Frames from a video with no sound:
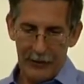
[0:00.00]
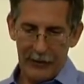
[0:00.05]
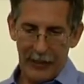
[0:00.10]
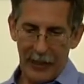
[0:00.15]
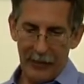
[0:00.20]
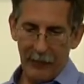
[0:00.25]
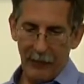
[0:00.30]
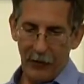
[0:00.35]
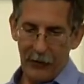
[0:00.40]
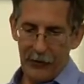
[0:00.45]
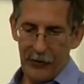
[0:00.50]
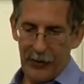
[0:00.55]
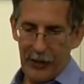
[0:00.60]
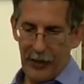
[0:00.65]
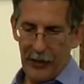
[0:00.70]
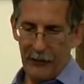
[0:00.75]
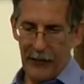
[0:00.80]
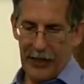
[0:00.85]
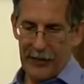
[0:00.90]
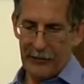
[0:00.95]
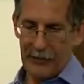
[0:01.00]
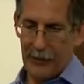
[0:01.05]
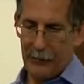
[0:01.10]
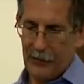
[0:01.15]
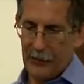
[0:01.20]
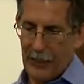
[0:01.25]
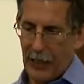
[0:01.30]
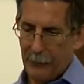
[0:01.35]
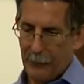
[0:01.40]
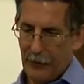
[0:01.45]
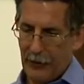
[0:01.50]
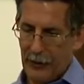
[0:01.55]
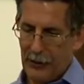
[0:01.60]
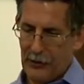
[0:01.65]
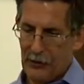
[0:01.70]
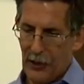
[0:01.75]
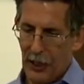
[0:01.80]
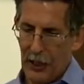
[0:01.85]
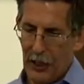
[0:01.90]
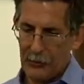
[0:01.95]
It said in verse 10 of that same chapter
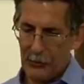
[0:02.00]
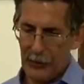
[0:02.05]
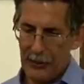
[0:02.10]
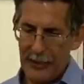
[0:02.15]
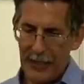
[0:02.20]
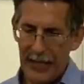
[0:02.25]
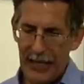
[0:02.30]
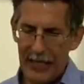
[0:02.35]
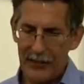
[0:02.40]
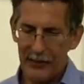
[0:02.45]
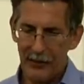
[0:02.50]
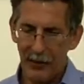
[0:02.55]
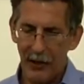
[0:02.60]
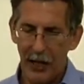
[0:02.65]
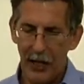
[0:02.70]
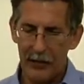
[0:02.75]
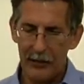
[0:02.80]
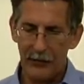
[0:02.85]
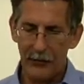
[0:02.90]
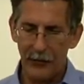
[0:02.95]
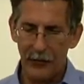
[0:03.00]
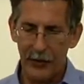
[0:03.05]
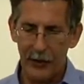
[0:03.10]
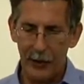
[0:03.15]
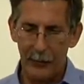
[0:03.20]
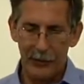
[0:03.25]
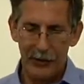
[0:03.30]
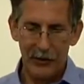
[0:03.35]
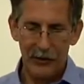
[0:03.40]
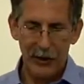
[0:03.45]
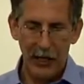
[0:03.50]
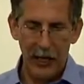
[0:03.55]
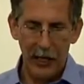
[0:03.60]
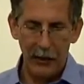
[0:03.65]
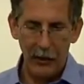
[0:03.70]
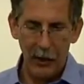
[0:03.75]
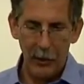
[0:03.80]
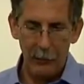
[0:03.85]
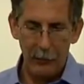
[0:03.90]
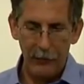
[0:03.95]
that Joshua cast lots for them at
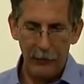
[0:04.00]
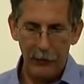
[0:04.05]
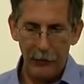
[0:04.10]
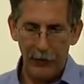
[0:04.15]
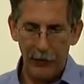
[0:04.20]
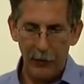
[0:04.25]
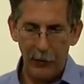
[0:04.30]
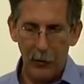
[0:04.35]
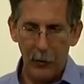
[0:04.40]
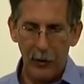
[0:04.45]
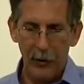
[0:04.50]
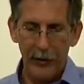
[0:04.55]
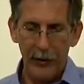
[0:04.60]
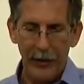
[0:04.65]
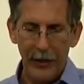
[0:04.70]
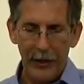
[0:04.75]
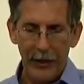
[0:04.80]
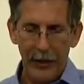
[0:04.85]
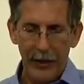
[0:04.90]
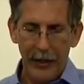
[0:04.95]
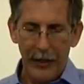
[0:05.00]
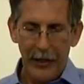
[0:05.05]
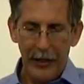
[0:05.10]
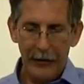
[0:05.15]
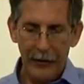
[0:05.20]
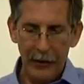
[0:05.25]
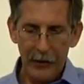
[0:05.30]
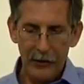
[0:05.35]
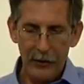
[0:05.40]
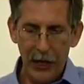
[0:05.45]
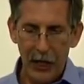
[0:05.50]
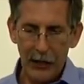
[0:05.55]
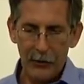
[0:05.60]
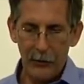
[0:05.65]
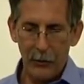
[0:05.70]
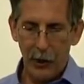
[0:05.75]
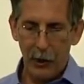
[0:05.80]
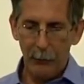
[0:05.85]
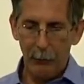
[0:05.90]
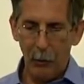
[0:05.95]
Shiloh before the Lord, and there
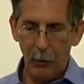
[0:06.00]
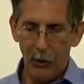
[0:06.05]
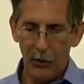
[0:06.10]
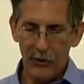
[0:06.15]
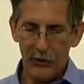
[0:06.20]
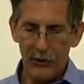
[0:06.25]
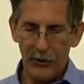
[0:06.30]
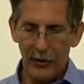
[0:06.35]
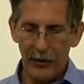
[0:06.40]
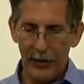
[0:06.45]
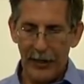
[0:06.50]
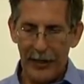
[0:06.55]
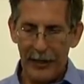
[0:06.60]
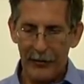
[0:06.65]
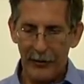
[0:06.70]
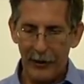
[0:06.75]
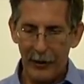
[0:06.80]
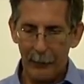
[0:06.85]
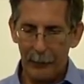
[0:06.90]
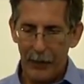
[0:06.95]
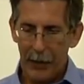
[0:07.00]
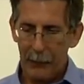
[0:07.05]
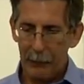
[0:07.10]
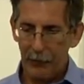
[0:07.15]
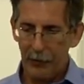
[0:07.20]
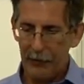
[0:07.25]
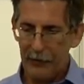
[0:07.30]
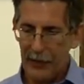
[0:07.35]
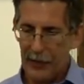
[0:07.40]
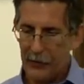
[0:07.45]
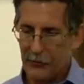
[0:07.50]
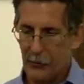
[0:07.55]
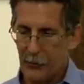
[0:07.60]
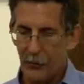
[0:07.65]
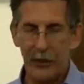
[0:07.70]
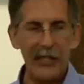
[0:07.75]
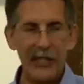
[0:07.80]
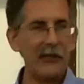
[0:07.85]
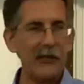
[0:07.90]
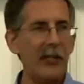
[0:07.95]
Joshua apportioned the land to the people of
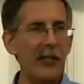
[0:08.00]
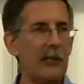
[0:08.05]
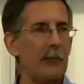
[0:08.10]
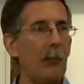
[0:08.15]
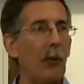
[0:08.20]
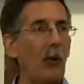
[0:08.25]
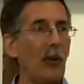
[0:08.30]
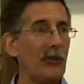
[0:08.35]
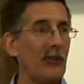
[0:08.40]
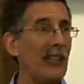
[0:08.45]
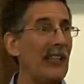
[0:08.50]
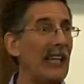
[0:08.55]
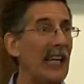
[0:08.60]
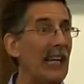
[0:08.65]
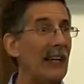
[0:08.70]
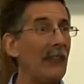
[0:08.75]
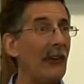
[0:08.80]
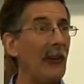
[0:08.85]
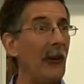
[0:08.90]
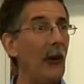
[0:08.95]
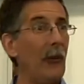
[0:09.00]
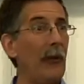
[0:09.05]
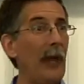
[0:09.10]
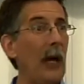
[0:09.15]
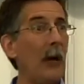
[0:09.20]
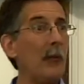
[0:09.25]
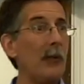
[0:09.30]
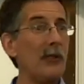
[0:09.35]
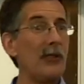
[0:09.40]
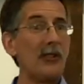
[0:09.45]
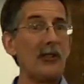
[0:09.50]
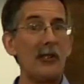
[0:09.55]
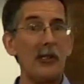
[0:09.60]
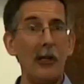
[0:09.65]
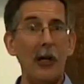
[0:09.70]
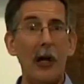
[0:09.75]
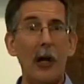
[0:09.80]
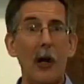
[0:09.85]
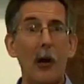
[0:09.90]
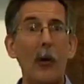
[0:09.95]
Israel, each to his portion, even though they were
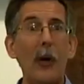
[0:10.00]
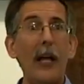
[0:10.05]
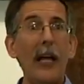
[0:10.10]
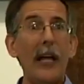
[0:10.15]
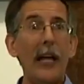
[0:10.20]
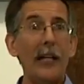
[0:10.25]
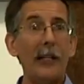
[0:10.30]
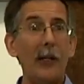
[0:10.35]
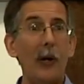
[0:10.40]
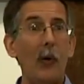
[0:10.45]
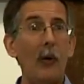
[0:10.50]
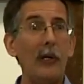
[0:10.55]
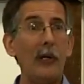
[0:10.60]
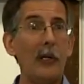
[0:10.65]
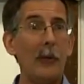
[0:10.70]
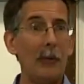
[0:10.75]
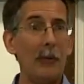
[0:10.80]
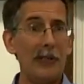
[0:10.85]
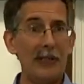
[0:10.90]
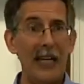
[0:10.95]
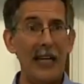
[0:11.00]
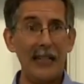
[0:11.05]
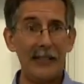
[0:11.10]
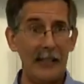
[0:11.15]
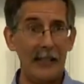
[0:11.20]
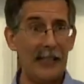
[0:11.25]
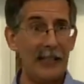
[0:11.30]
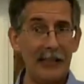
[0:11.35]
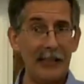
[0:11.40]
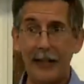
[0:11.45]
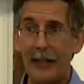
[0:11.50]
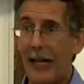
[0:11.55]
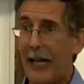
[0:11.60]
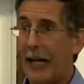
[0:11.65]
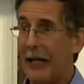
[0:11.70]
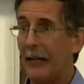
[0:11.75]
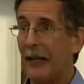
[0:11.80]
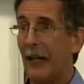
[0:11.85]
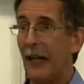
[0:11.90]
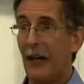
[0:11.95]
slow in going to possess it. He said,
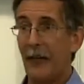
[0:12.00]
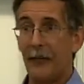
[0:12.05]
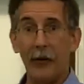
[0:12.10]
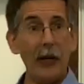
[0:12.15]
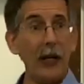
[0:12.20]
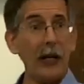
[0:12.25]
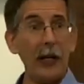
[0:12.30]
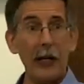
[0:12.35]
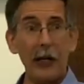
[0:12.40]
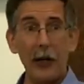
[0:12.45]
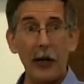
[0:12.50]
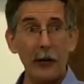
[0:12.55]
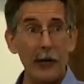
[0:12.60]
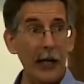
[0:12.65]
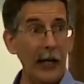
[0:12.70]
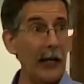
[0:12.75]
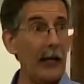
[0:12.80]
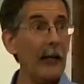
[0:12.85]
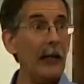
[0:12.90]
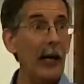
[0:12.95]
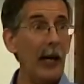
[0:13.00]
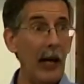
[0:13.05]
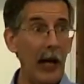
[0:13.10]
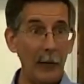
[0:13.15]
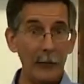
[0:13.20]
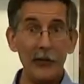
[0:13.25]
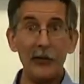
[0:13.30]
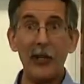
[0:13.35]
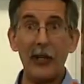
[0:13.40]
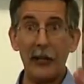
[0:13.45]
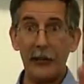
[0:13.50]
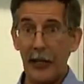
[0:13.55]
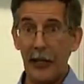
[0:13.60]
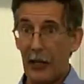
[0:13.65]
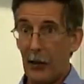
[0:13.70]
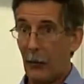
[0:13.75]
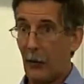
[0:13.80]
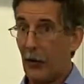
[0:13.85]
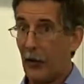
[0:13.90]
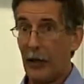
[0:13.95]
Hey, if you're not going to go get it, I'm just going to
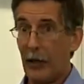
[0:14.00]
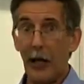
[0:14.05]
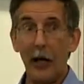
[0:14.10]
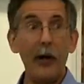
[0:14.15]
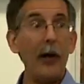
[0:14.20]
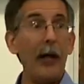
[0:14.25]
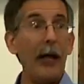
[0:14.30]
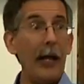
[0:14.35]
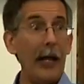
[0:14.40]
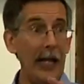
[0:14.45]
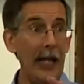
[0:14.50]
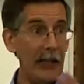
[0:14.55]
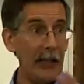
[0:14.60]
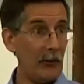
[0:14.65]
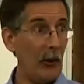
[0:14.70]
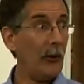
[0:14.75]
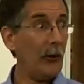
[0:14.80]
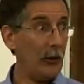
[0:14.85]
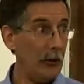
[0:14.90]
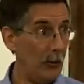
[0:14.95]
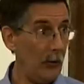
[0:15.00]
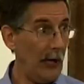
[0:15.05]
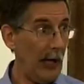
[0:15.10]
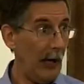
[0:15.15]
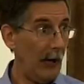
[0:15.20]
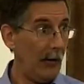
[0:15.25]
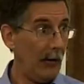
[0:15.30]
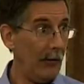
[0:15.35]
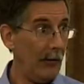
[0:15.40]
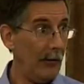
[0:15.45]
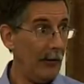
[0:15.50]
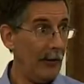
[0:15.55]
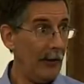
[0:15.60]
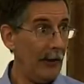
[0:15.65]
tell you where to go, and it's on you now.